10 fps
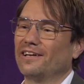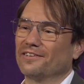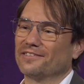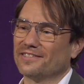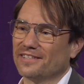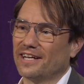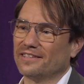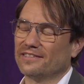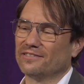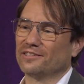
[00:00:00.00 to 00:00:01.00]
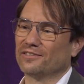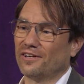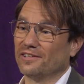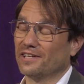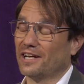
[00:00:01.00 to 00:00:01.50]
understand this
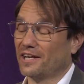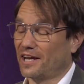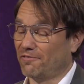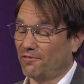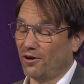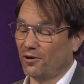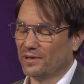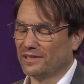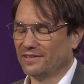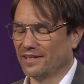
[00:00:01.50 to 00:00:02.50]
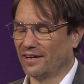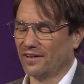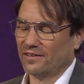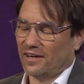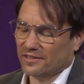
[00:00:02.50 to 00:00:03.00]
result, and I follow it
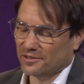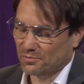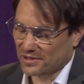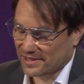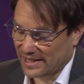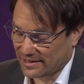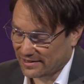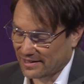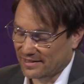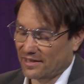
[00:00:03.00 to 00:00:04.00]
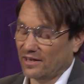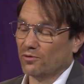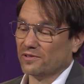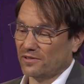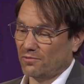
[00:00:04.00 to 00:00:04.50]
100%. That
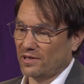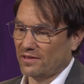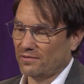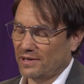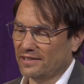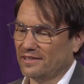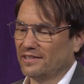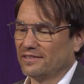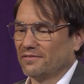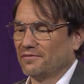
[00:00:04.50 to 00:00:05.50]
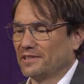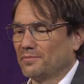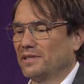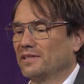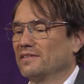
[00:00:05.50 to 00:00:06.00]
also with 20 years of
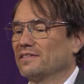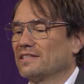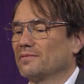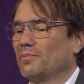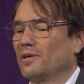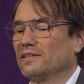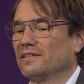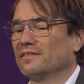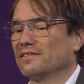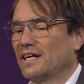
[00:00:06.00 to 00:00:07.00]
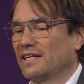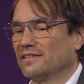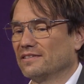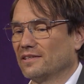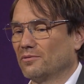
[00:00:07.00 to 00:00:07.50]
experience as a political
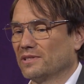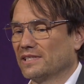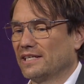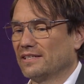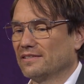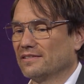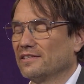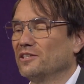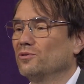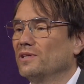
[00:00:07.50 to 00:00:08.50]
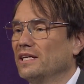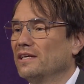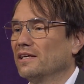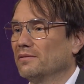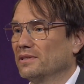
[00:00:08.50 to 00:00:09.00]
scientist, I would say this is the
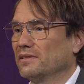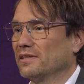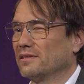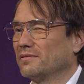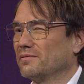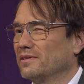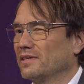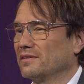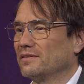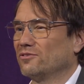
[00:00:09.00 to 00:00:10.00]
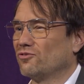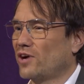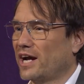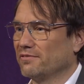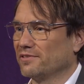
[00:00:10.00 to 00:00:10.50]
unique element that
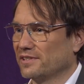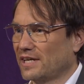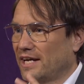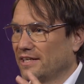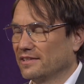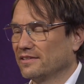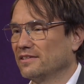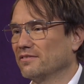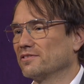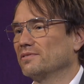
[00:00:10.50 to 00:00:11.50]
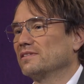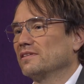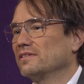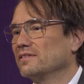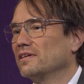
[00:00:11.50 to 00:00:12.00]
drives identity of
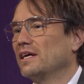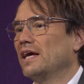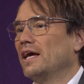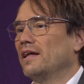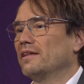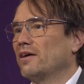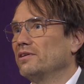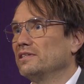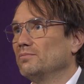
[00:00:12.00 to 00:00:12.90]
Switzerland. Direct